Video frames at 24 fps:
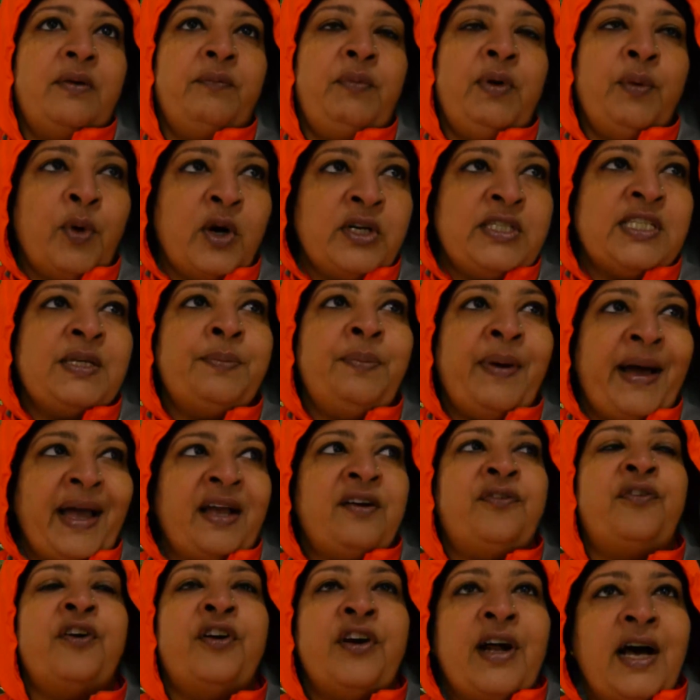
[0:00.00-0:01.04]
We want it back
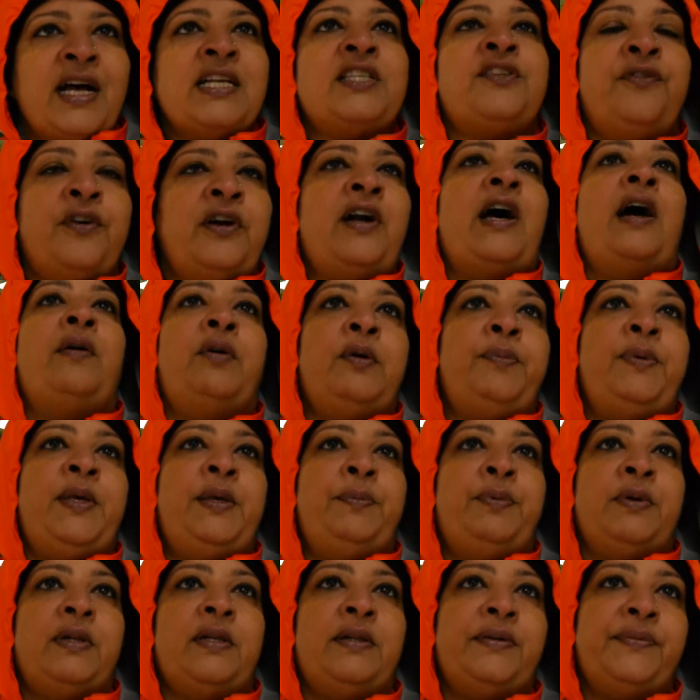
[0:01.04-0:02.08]
for us, for our
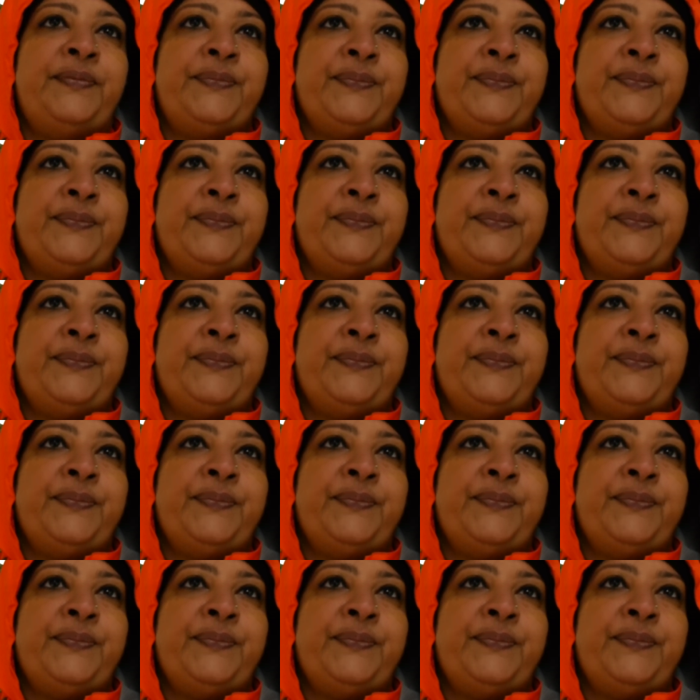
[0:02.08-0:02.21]
people.